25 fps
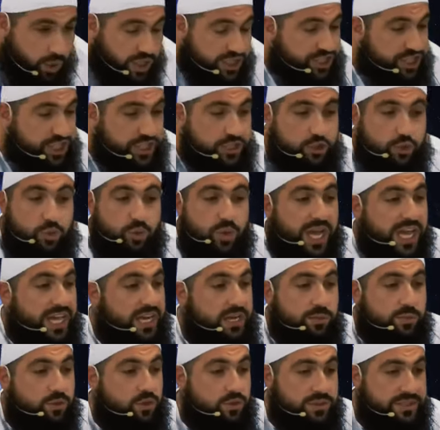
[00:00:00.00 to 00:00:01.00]
watching two
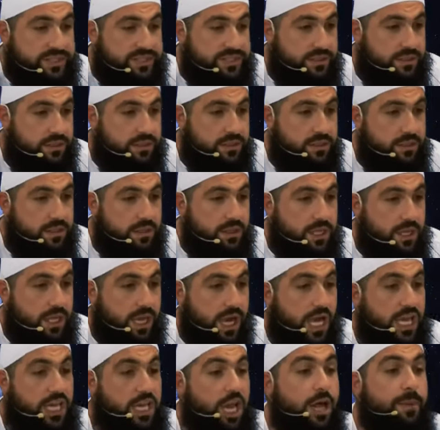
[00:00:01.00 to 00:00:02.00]
animals,
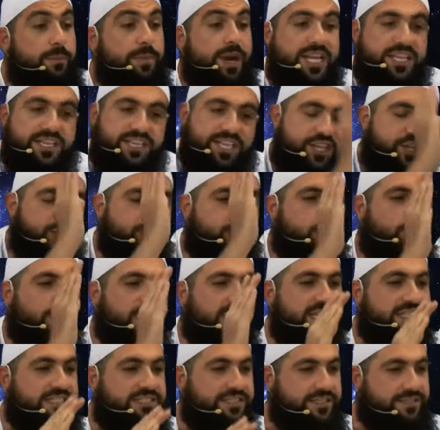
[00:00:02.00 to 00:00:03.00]
Allah might teach you
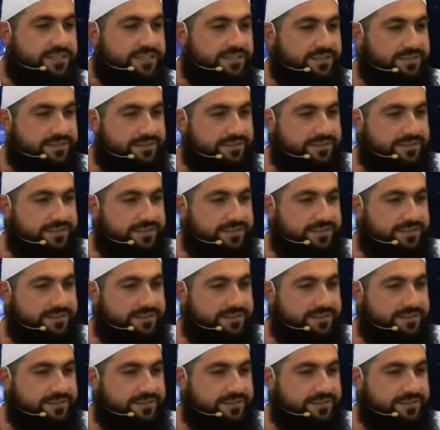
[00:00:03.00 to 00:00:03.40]
a lesson